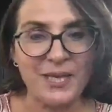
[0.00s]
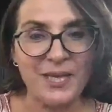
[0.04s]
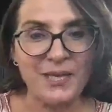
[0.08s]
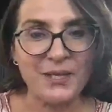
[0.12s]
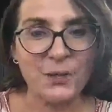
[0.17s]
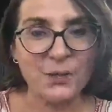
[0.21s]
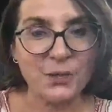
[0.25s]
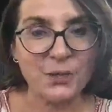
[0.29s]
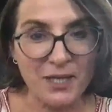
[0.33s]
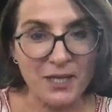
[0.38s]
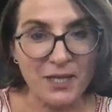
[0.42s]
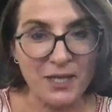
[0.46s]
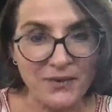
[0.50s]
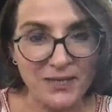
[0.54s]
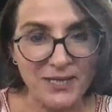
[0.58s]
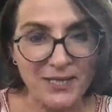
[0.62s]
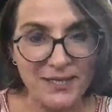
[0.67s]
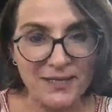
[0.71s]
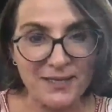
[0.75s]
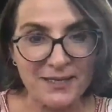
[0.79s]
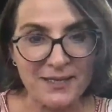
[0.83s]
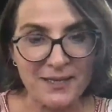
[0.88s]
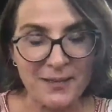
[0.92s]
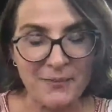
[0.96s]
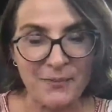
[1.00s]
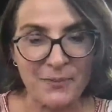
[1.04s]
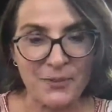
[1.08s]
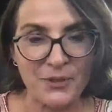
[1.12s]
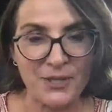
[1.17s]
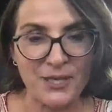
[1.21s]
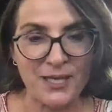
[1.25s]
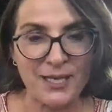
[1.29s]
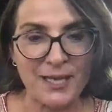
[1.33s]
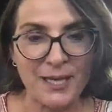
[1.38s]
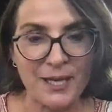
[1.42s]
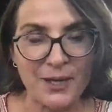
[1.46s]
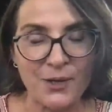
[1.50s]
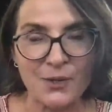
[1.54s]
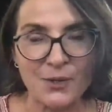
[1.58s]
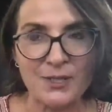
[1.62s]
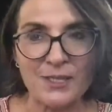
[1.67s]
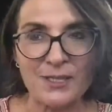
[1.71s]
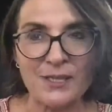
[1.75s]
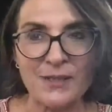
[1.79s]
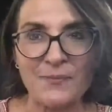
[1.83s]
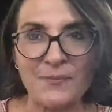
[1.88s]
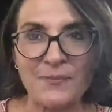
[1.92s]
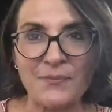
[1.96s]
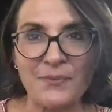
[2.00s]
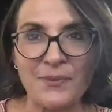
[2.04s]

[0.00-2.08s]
and you're giving to somebody else.